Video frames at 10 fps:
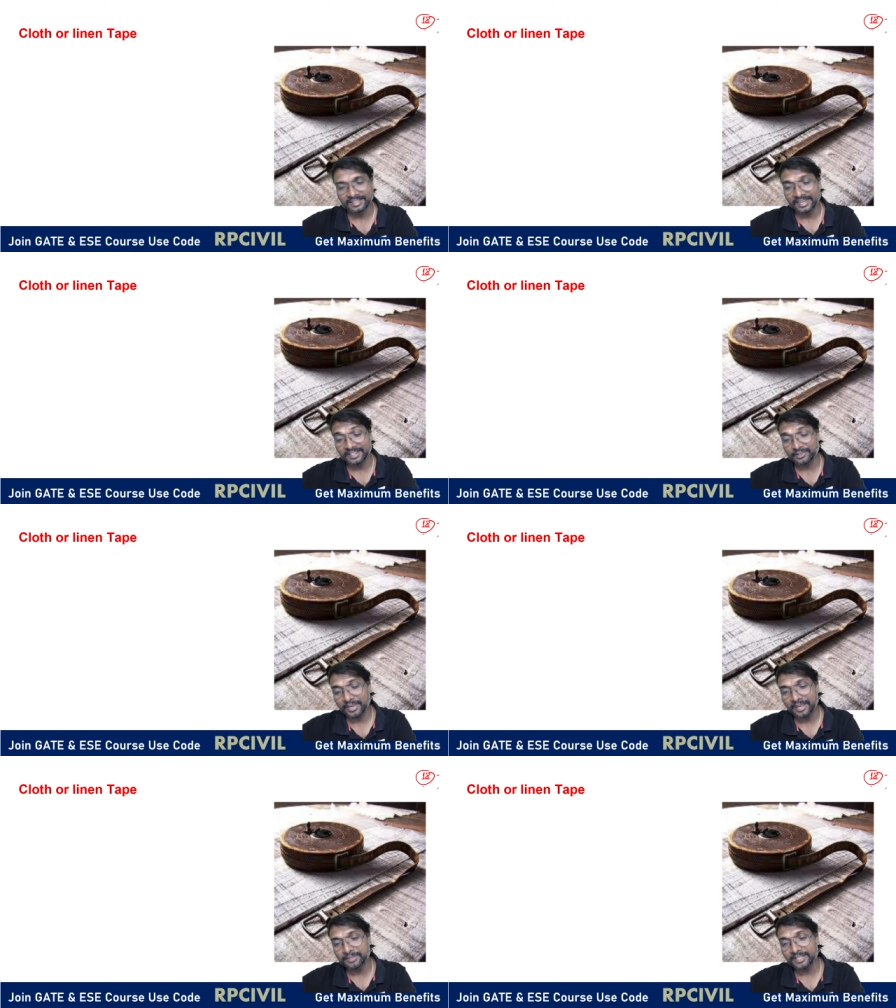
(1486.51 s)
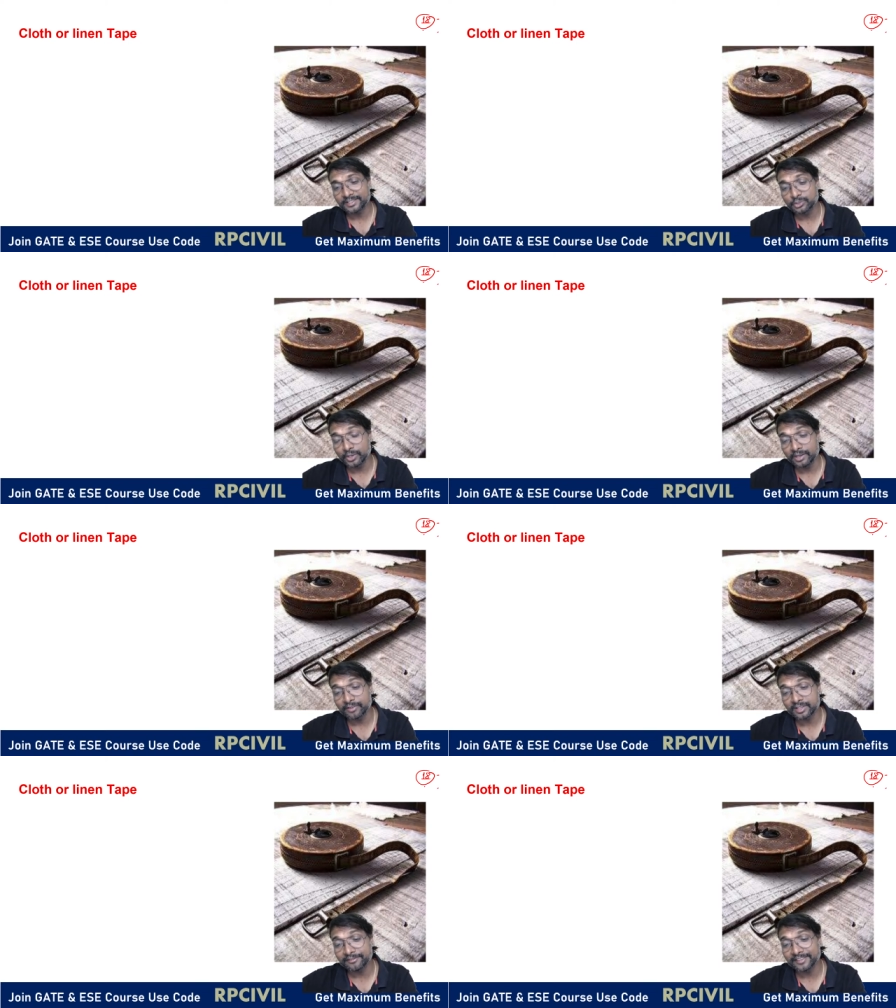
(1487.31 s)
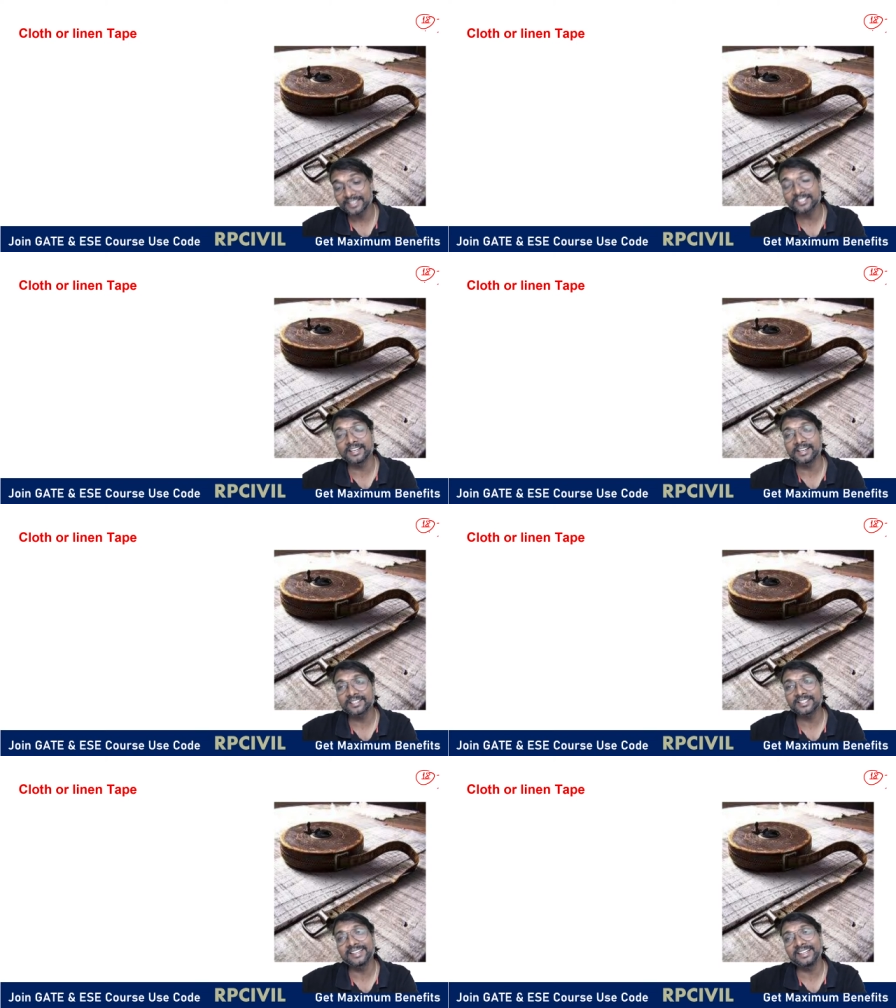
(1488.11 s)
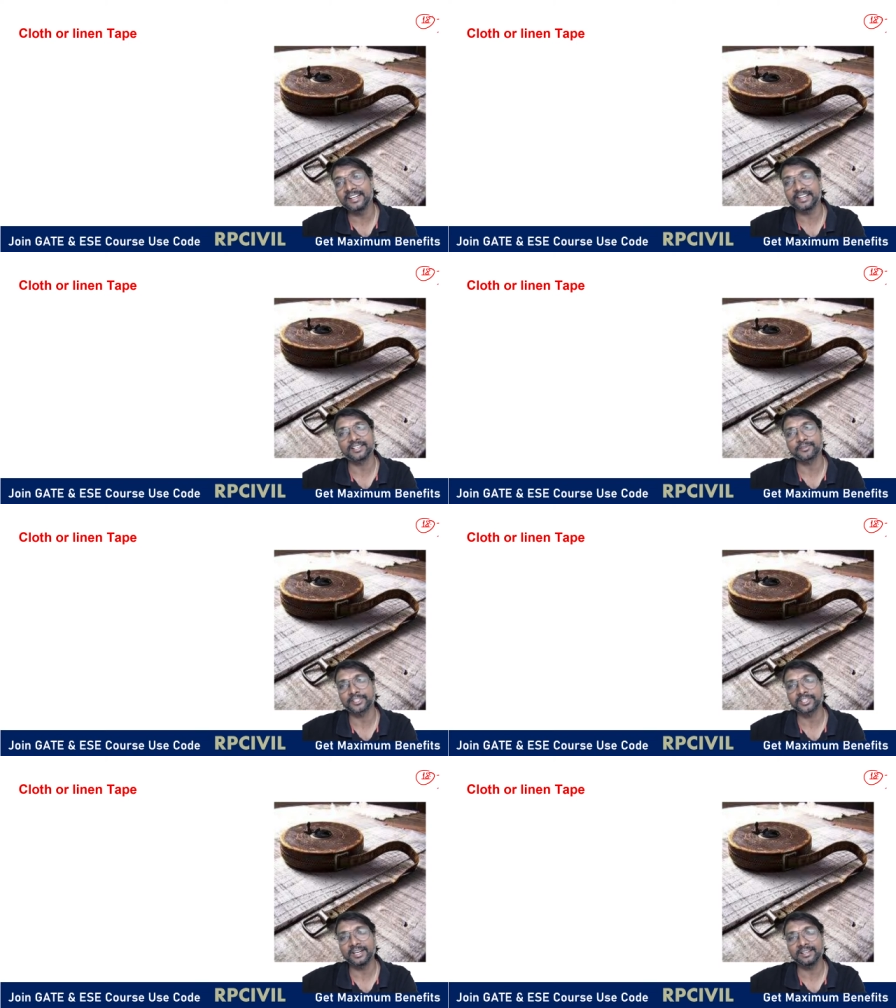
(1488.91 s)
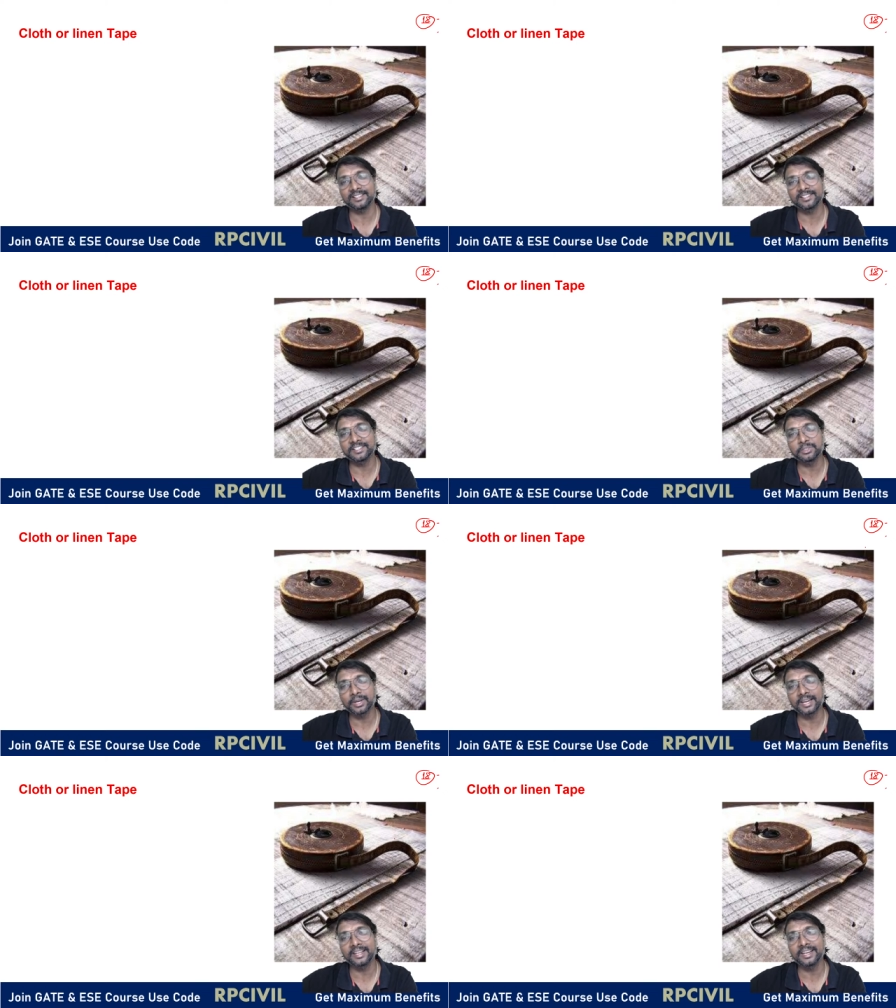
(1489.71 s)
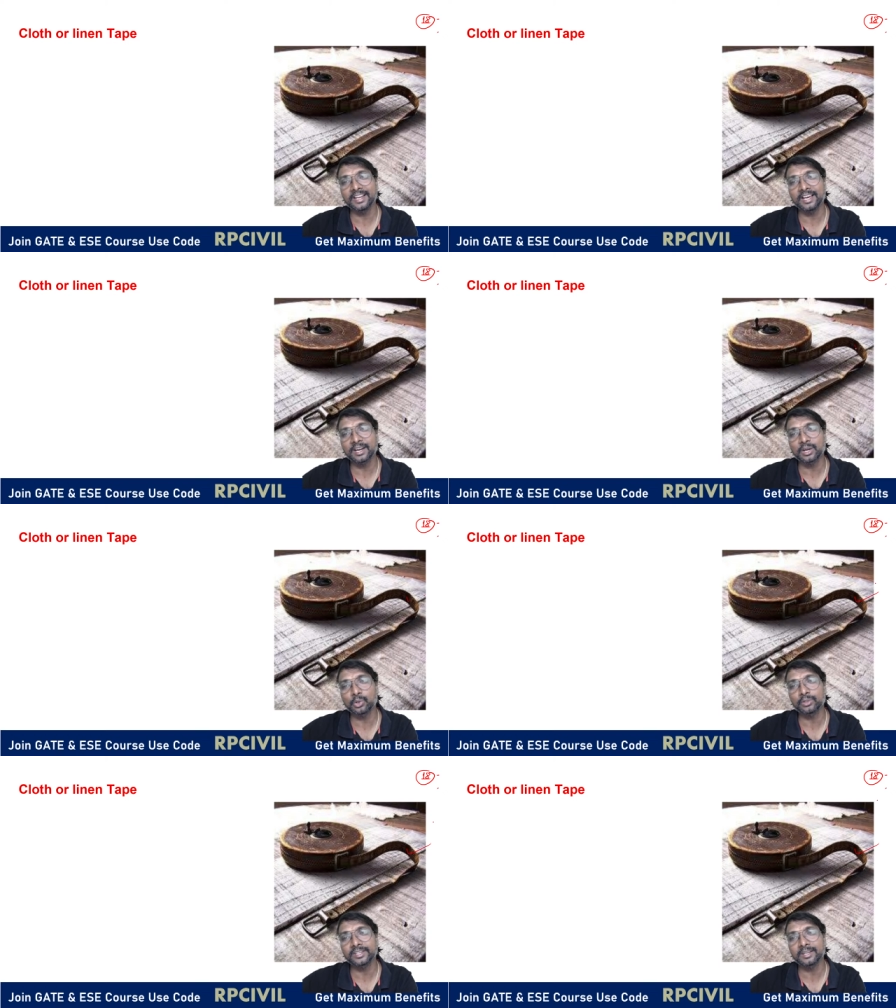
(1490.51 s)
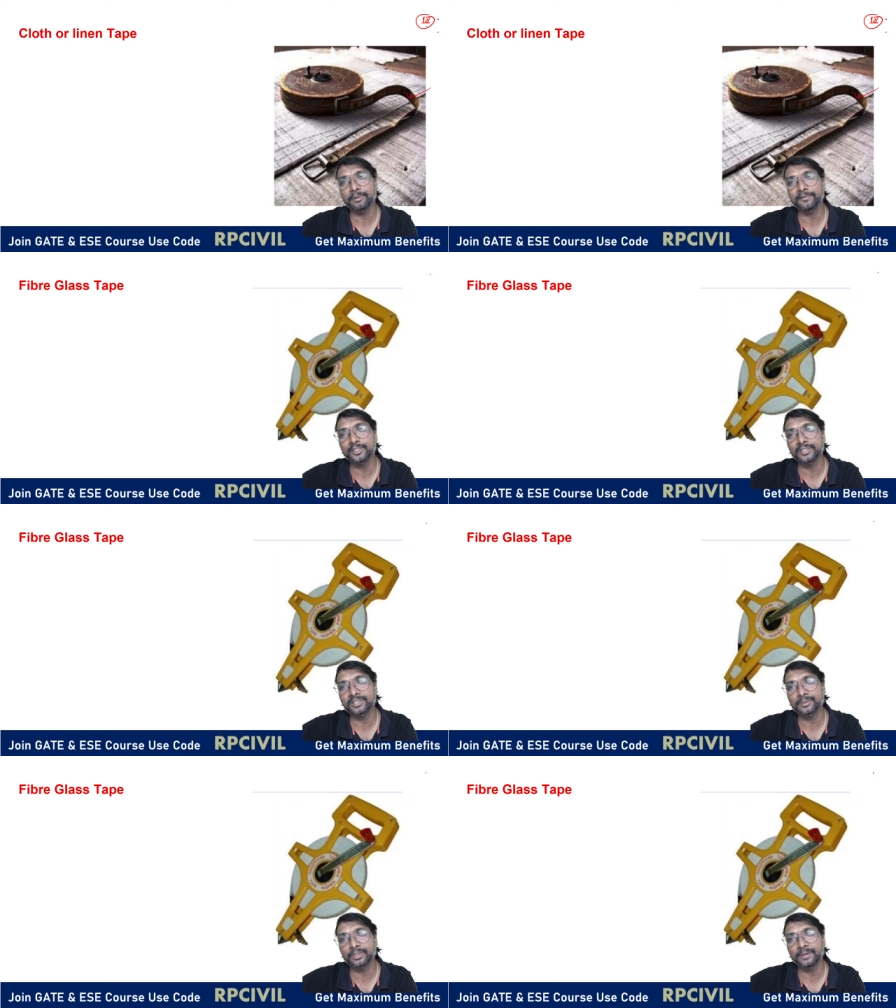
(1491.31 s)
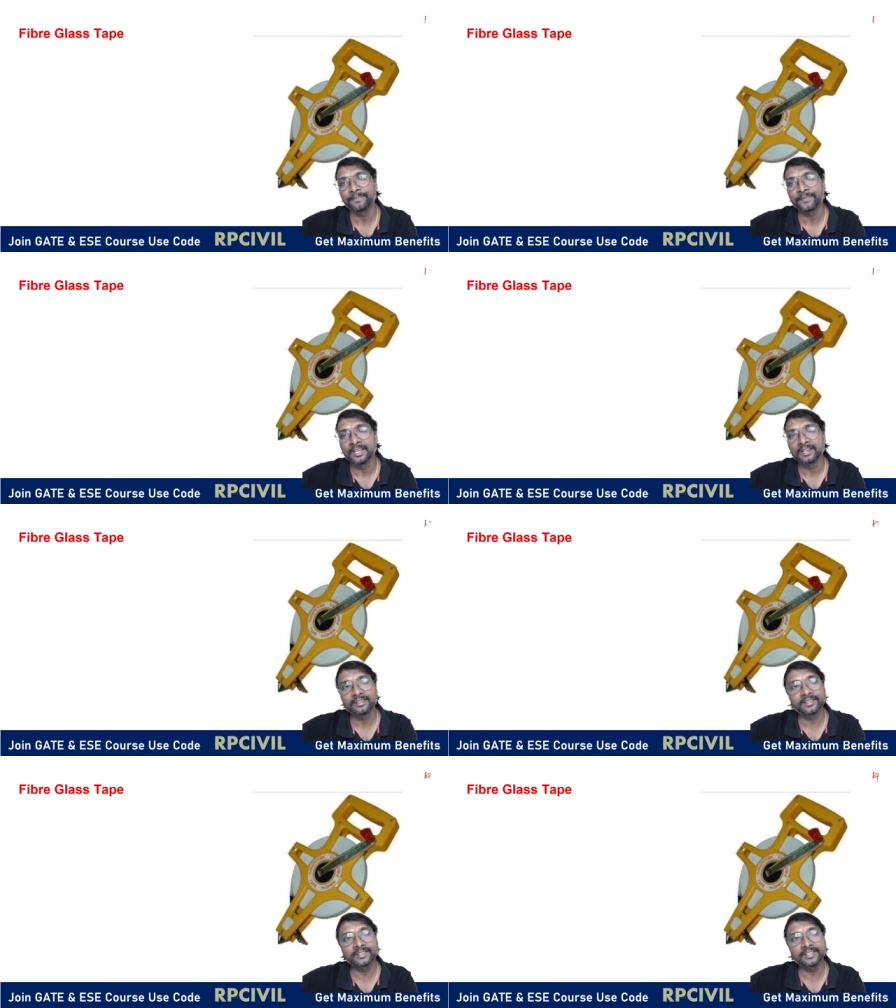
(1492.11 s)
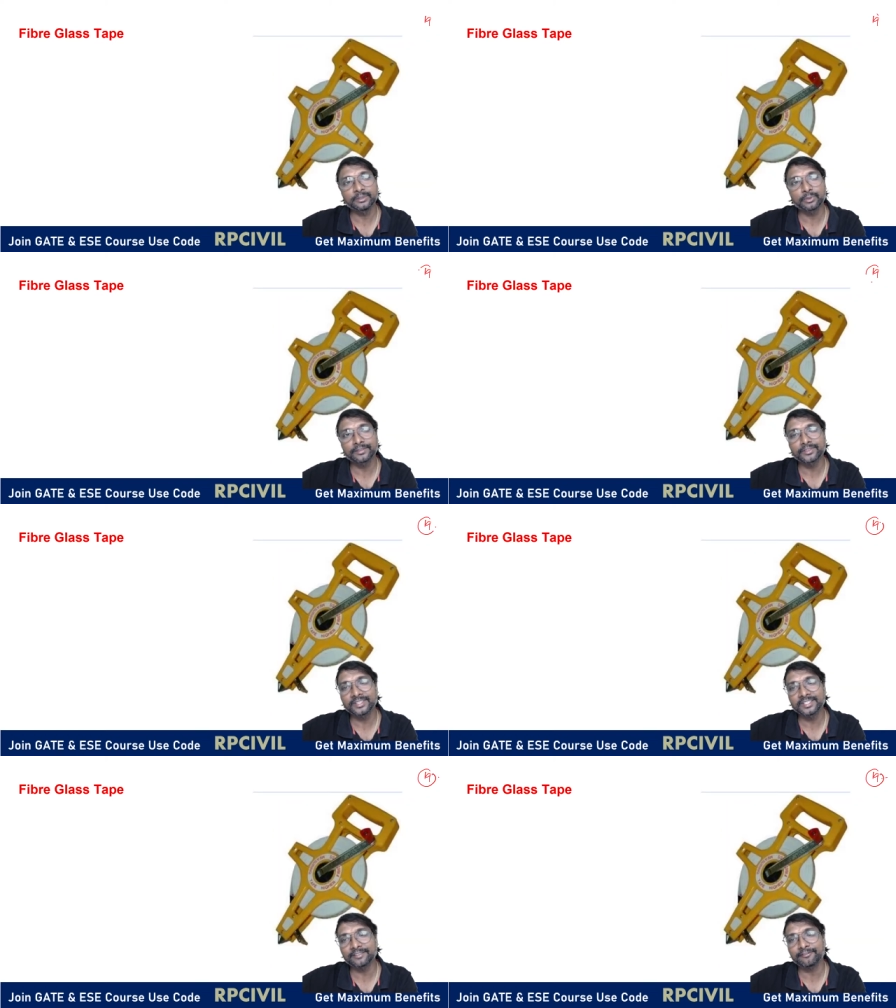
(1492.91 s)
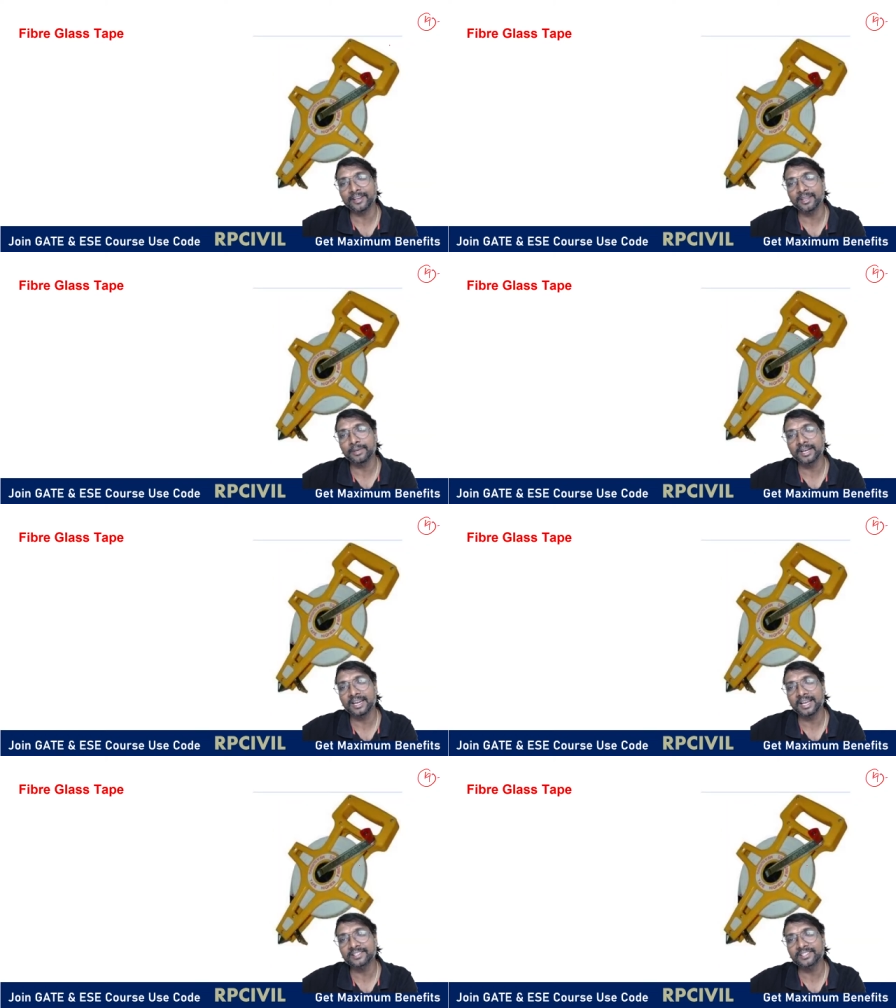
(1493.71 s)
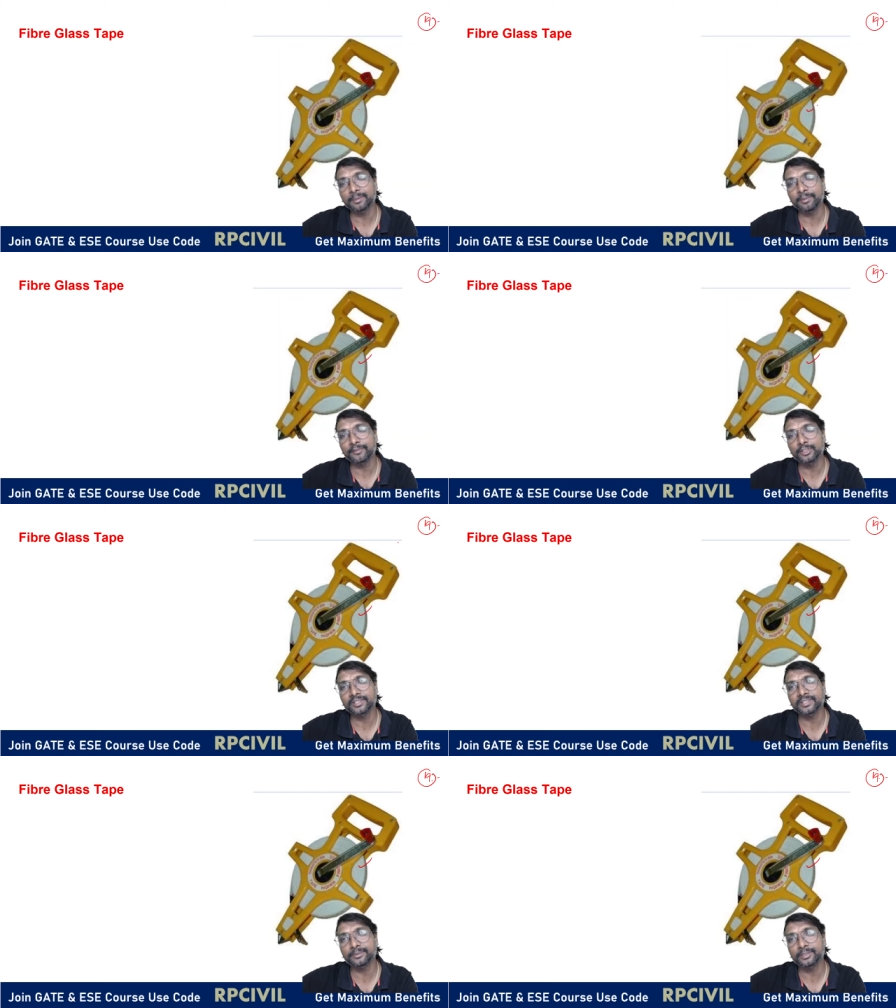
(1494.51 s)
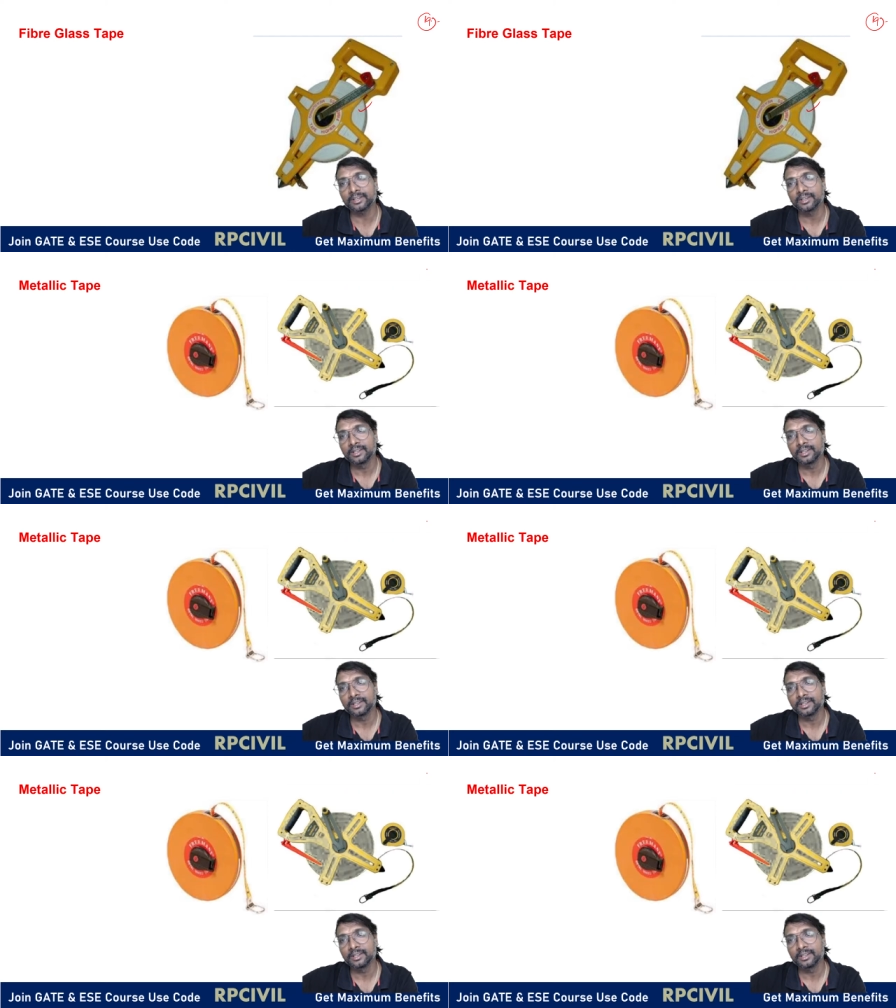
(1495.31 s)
That is why I'm just going for the figures later and the details first, right? This is your linen or cloth tape if you just observe. This is your which one? This is fiberglass tape if you just observe.